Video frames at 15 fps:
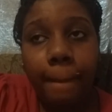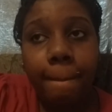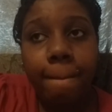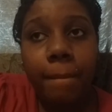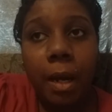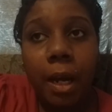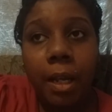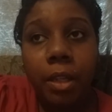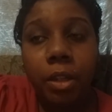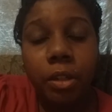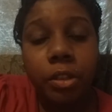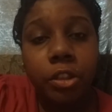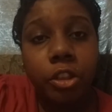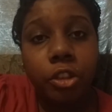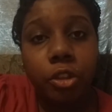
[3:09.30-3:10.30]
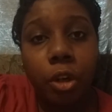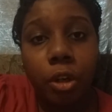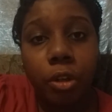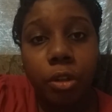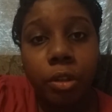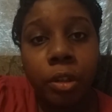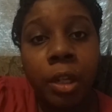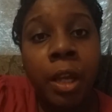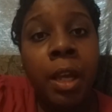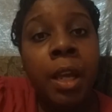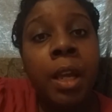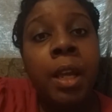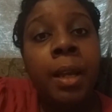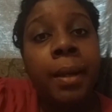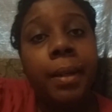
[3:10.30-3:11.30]
My youngest daughter
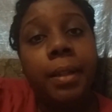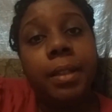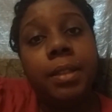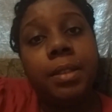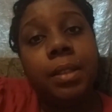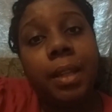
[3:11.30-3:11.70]
is